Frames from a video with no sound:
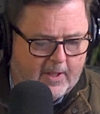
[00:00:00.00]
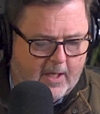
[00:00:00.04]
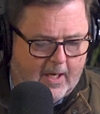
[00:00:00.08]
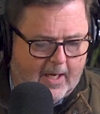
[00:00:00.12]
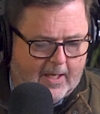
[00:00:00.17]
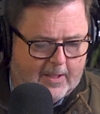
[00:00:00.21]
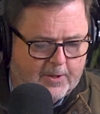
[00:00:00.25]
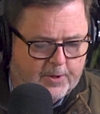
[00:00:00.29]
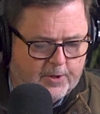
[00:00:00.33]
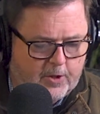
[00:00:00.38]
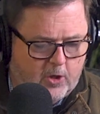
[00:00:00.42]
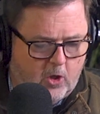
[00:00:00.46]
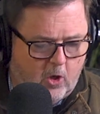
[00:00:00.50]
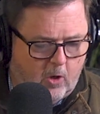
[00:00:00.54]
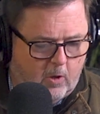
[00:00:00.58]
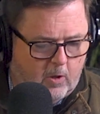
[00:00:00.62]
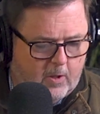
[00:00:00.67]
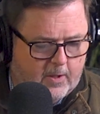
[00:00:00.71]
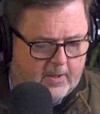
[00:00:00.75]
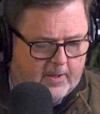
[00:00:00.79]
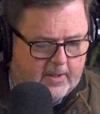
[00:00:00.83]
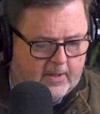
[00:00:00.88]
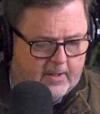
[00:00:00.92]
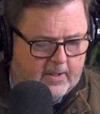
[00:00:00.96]
at God's
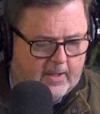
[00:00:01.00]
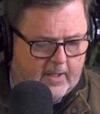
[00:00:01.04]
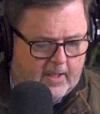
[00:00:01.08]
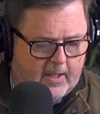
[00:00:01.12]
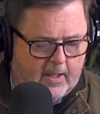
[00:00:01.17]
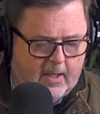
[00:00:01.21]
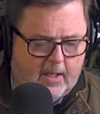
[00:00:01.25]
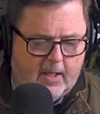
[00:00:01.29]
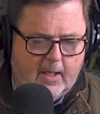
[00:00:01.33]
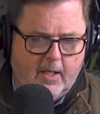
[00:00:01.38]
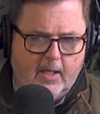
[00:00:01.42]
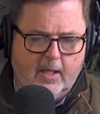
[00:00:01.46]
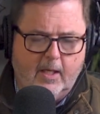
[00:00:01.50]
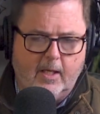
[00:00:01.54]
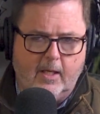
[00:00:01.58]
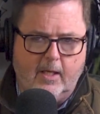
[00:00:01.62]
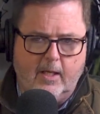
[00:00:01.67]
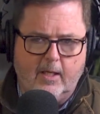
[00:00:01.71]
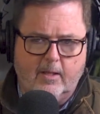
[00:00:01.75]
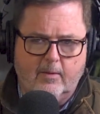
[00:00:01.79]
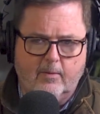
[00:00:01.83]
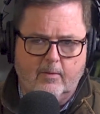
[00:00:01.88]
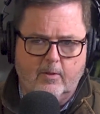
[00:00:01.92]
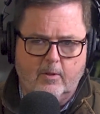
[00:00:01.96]
Garden.
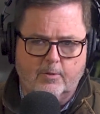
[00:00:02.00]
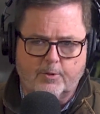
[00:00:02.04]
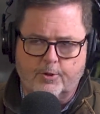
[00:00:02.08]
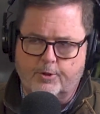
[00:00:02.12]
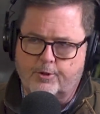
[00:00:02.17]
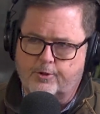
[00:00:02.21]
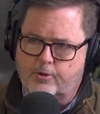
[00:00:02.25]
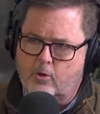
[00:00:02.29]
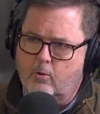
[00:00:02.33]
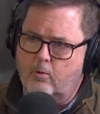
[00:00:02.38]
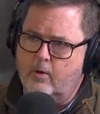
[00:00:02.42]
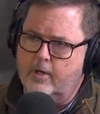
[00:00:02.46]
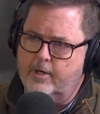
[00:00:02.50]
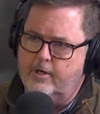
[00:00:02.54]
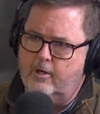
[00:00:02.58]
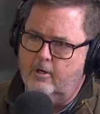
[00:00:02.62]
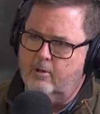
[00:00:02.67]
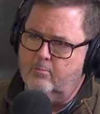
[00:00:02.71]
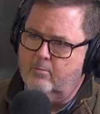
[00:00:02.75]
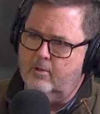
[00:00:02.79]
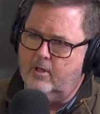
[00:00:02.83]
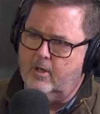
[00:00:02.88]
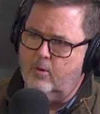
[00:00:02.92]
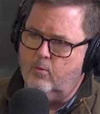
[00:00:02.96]
And there's a story
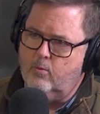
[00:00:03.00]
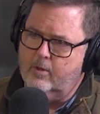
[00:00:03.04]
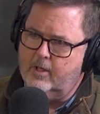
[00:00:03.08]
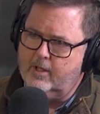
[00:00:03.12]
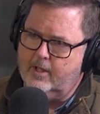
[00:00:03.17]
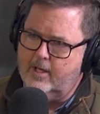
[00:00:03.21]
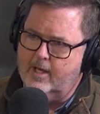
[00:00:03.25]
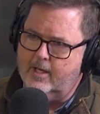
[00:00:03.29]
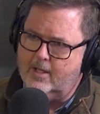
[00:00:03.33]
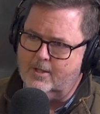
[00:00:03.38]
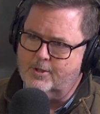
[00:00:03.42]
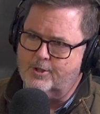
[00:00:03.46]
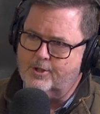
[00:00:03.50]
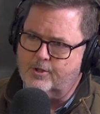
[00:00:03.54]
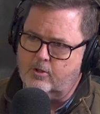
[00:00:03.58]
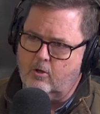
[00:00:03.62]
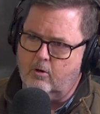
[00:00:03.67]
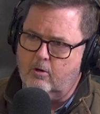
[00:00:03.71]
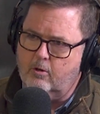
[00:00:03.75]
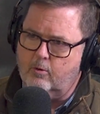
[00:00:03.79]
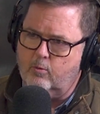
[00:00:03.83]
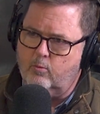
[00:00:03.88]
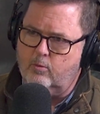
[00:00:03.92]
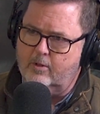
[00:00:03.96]
here, but I want to kind of
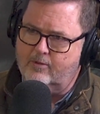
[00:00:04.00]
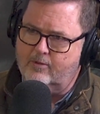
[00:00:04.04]
start